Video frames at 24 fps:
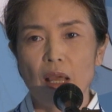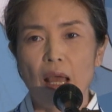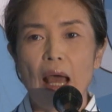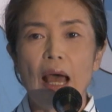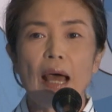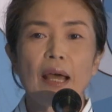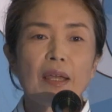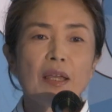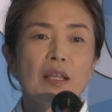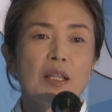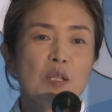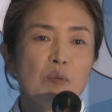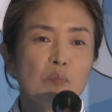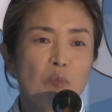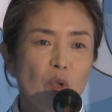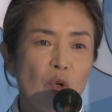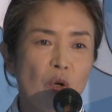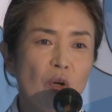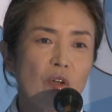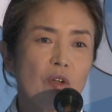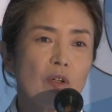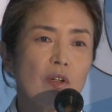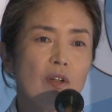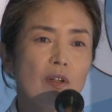Angela
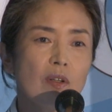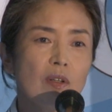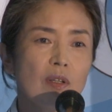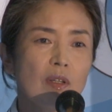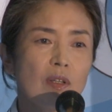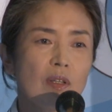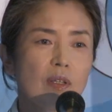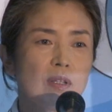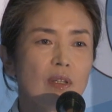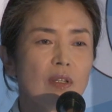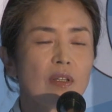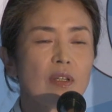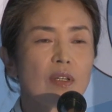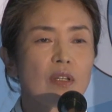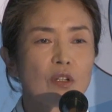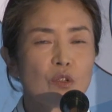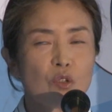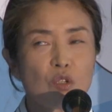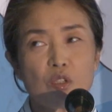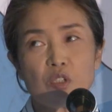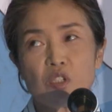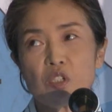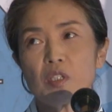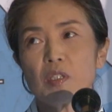Merkel,
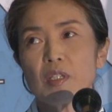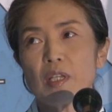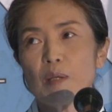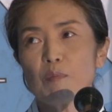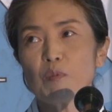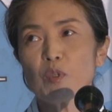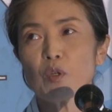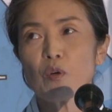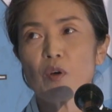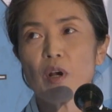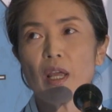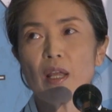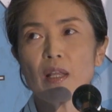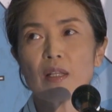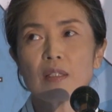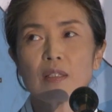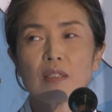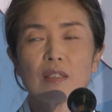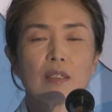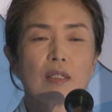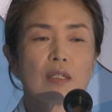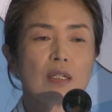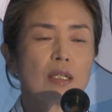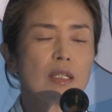Christian Democrat,
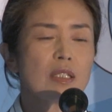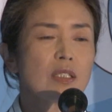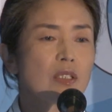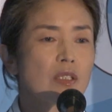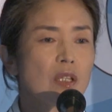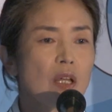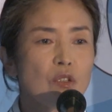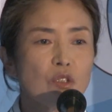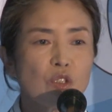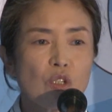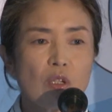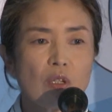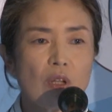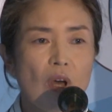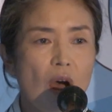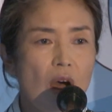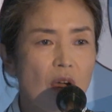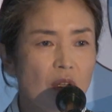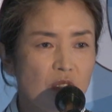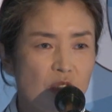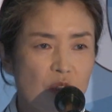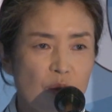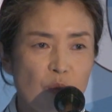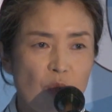is such an
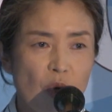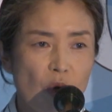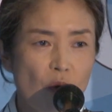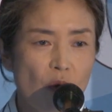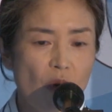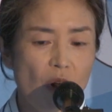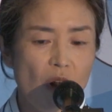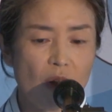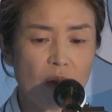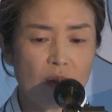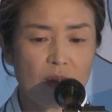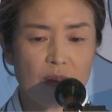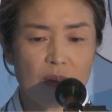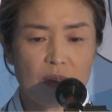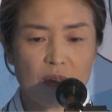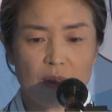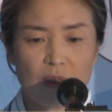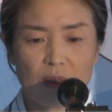oxymoron.